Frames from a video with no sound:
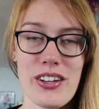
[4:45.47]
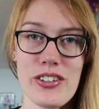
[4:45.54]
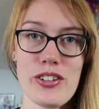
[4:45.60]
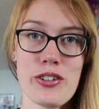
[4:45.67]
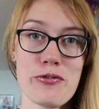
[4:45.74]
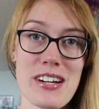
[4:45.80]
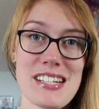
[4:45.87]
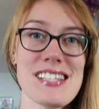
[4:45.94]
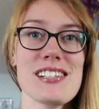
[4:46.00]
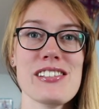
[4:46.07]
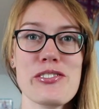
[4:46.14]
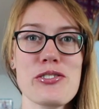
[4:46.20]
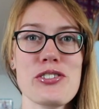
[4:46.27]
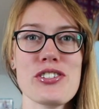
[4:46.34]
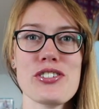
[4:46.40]
Your
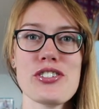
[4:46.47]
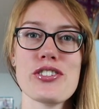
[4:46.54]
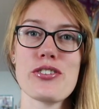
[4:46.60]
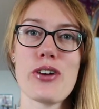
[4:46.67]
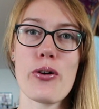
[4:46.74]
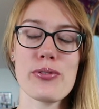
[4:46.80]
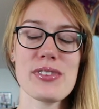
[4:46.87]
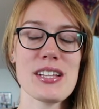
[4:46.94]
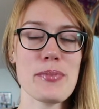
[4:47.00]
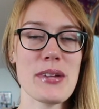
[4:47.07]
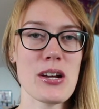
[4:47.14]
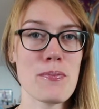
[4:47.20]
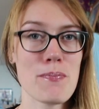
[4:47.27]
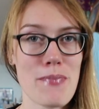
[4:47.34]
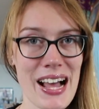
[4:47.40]
resolution should only be
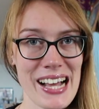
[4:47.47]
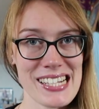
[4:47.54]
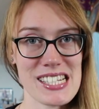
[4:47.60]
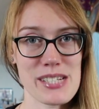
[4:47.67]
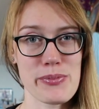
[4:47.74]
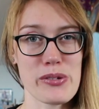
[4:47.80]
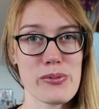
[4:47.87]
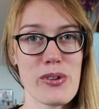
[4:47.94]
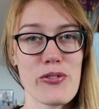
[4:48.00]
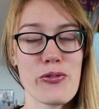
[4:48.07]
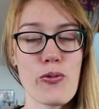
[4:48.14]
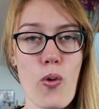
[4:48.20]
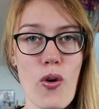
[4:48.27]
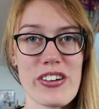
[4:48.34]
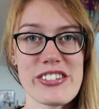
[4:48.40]
a maximum
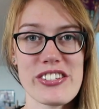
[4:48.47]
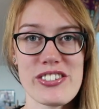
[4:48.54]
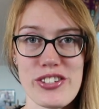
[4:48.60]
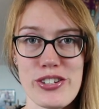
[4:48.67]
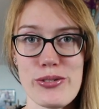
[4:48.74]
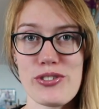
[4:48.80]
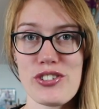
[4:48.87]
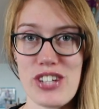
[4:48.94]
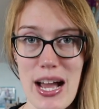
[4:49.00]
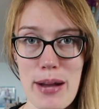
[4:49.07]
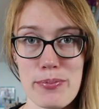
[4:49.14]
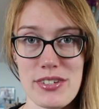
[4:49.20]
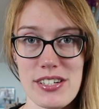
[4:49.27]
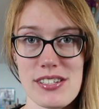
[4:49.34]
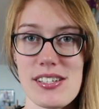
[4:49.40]
of 1 to 2
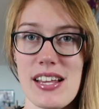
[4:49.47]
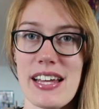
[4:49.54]
chapters,